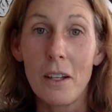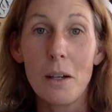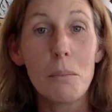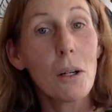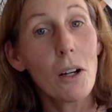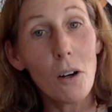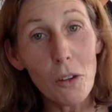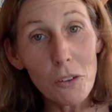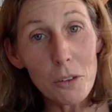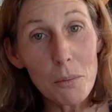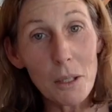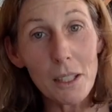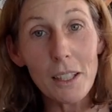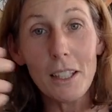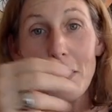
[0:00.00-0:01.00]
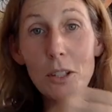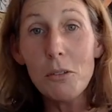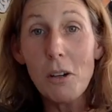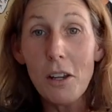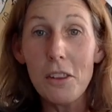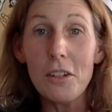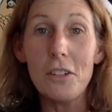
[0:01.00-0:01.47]
But ultimately, you
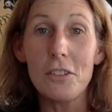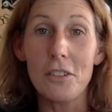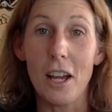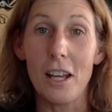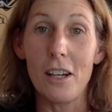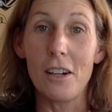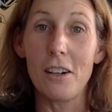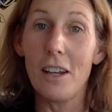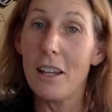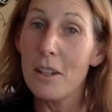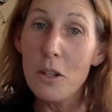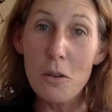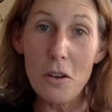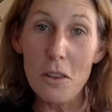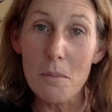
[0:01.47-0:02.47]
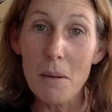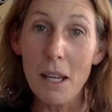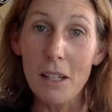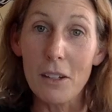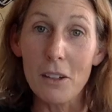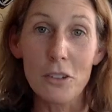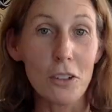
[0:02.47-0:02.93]
are the designer and you are the
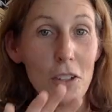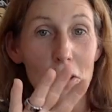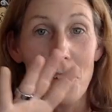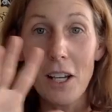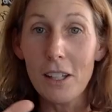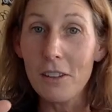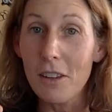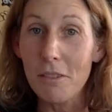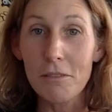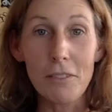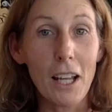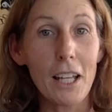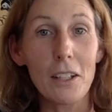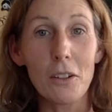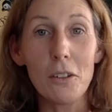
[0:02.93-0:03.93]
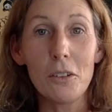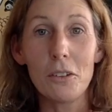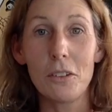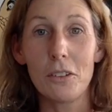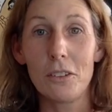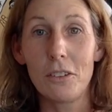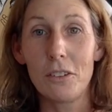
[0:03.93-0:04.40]
maker, so you get the final
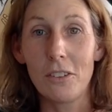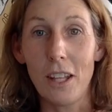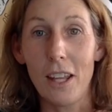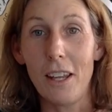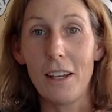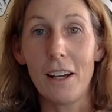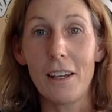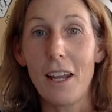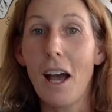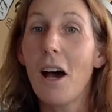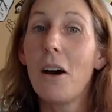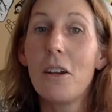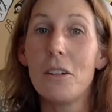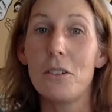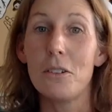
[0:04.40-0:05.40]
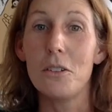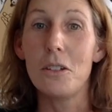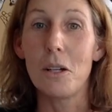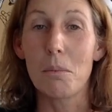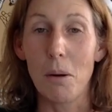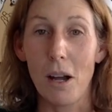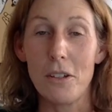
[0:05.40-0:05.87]
say on how to do
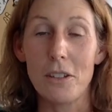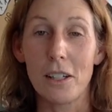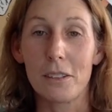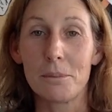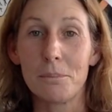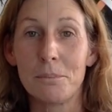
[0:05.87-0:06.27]
your project.